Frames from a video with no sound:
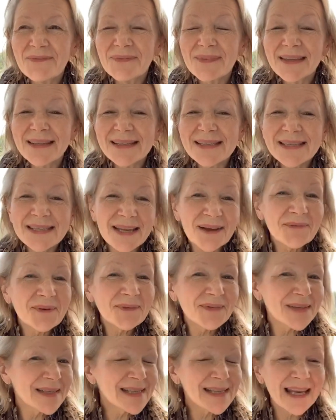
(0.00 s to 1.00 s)
Some
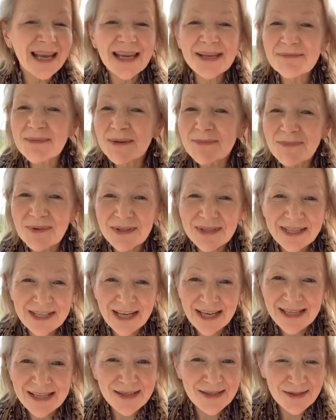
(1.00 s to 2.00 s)
of us came in with
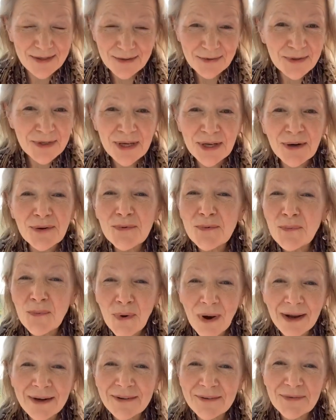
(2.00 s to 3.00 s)
just,
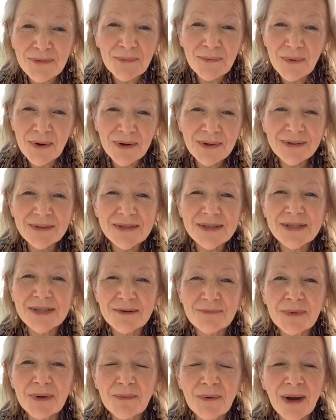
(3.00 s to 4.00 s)
one of the wounds to
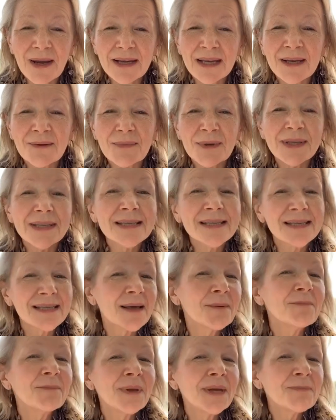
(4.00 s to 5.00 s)
be working with.
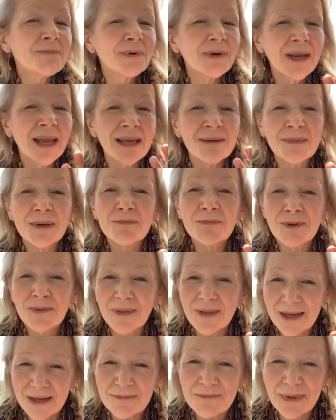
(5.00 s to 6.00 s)
Some people came in with
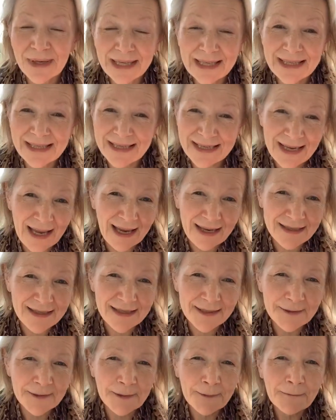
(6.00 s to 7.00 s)
the complete set.
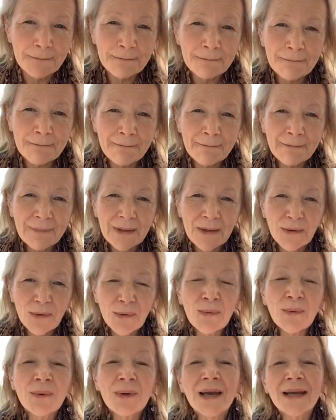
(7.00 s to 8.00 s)

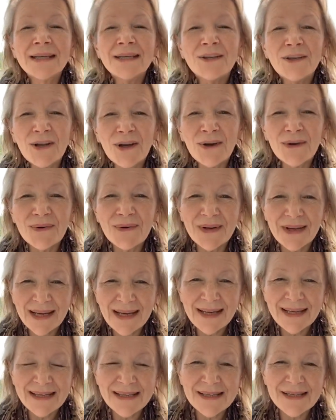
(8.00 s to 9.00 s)
All I know
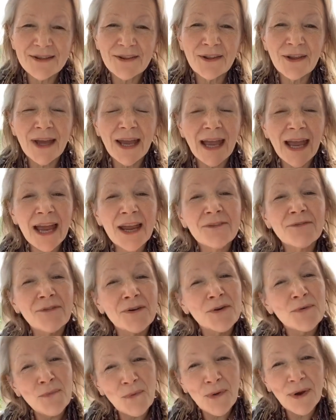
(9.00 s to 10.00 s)
is that
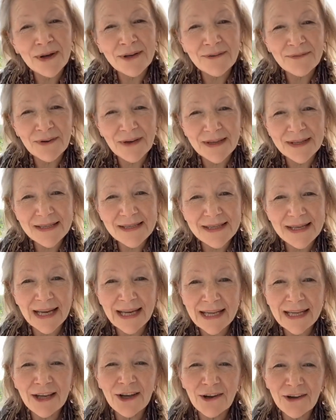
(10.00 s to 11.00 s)
every one of us
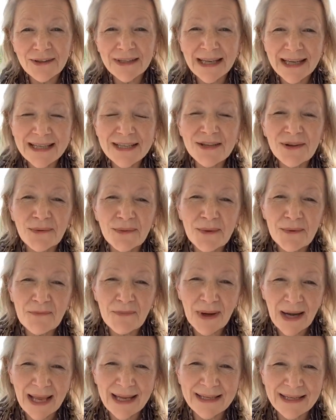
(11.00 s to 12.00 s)
incarnate on the
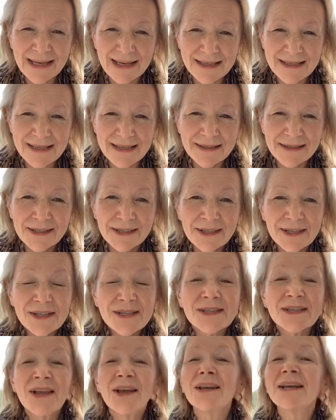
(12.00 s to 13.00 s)
planet,
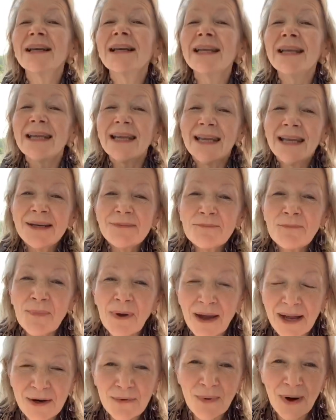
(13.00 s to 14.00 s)
certainly in
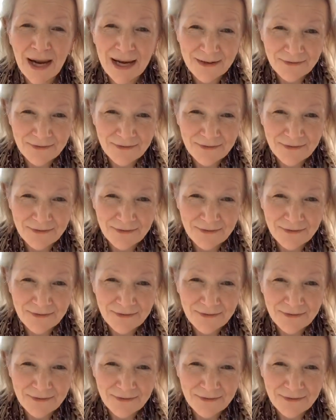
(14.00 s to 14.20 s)
my wave,